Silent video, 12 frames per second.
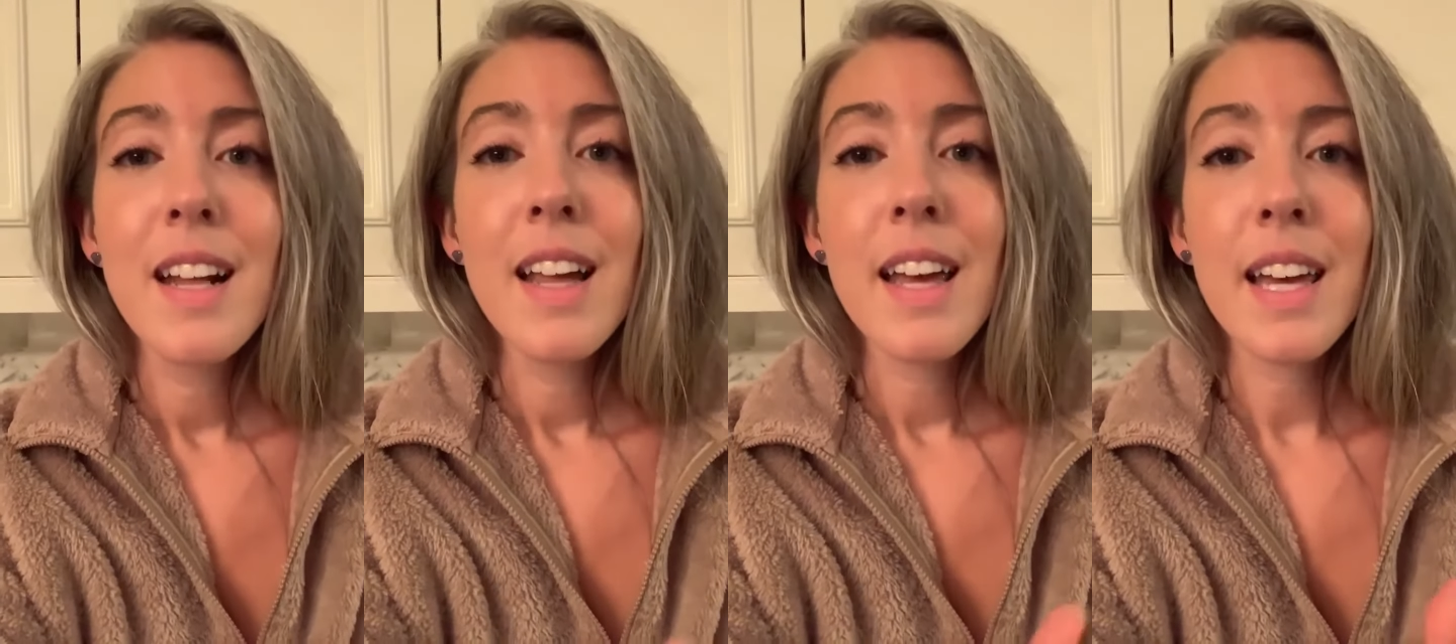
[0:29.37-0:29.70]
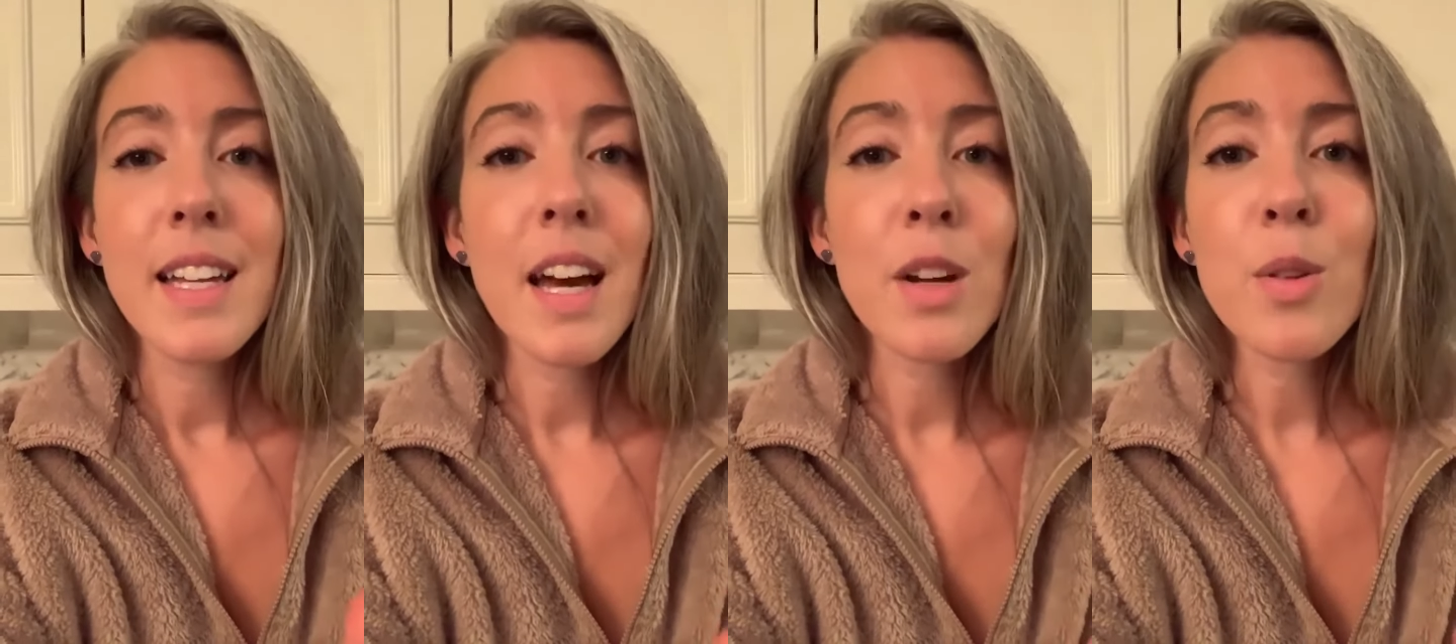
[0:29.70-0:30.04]
he
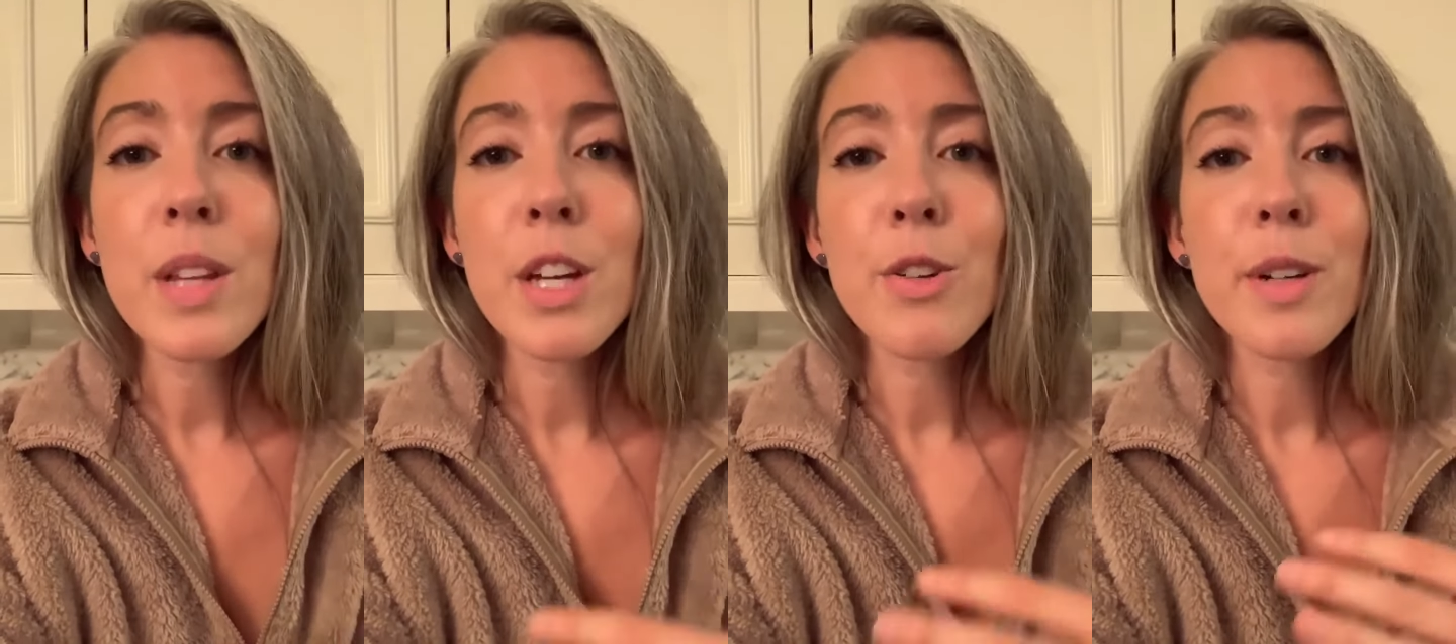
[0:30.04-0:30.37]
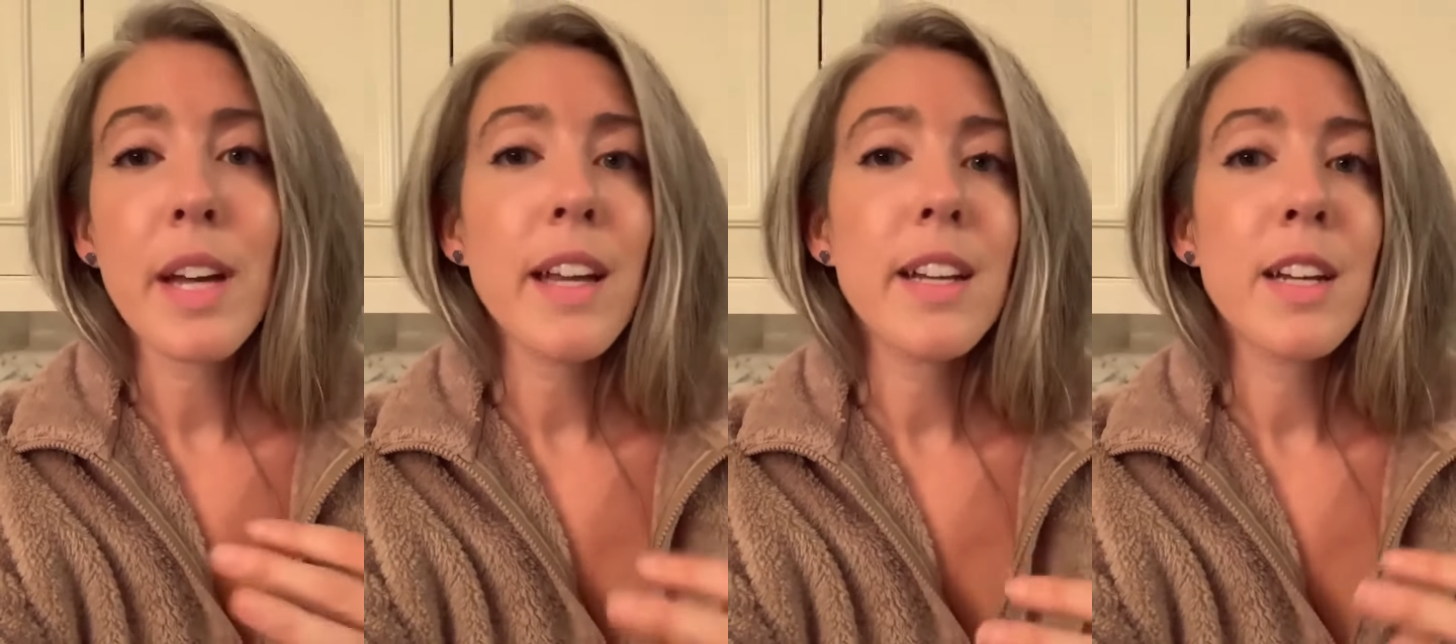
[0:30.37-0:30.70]
not only
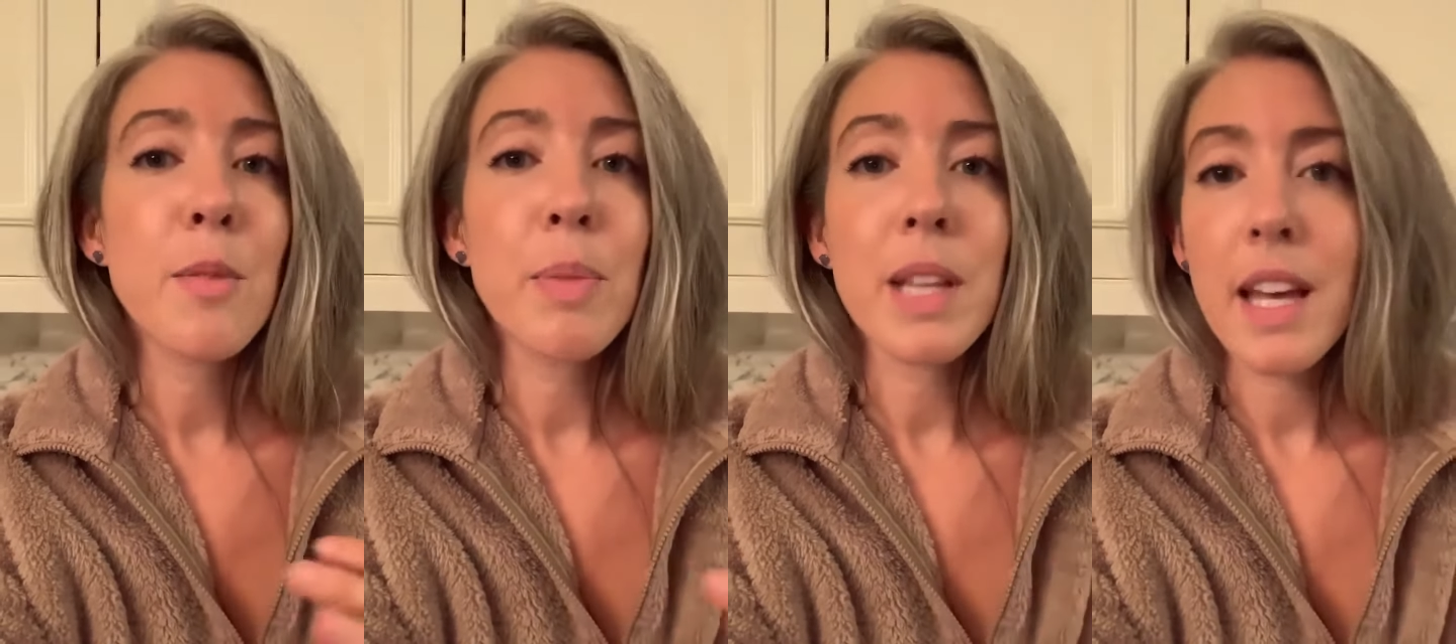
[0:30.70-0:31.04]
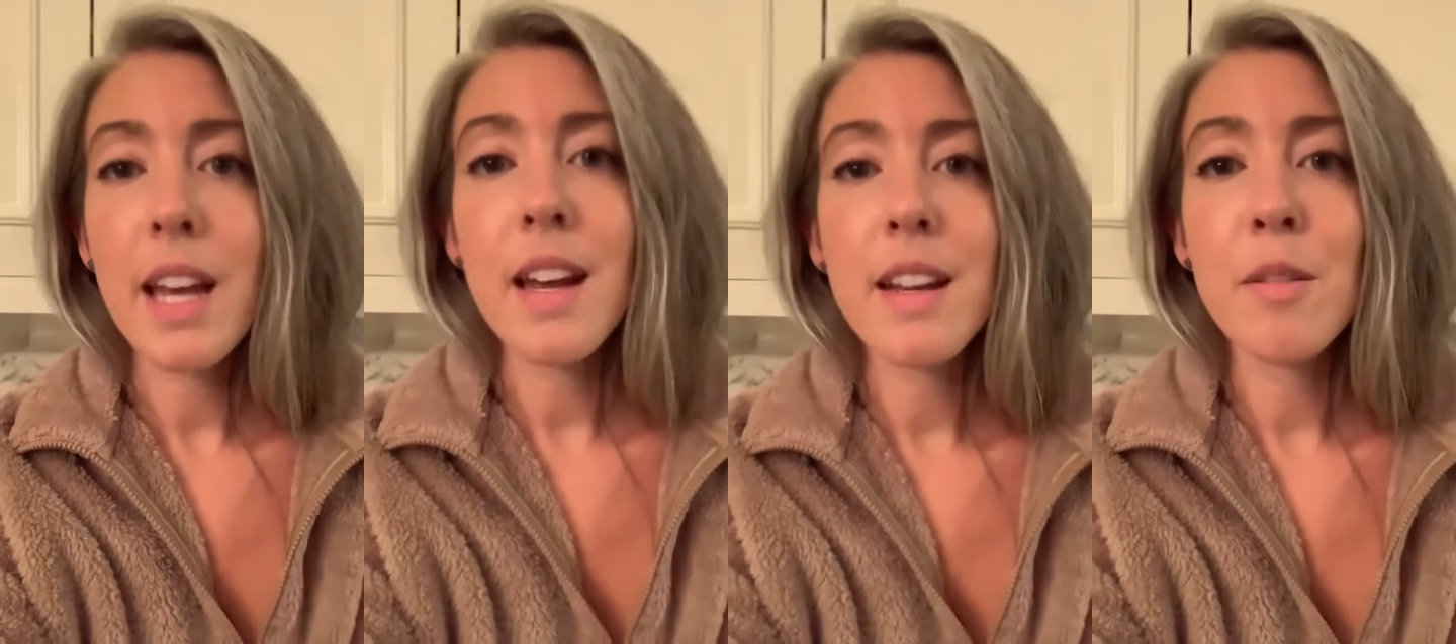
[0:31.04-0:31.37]
created a
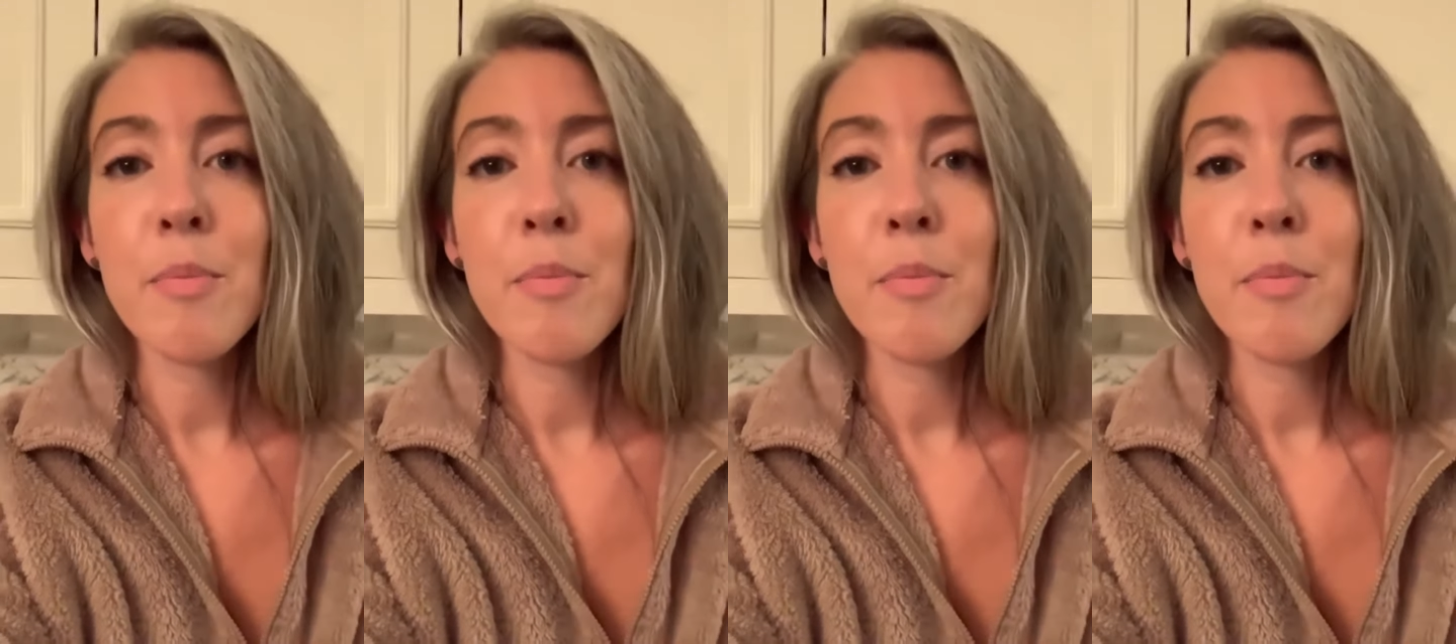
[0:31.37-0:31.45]
plan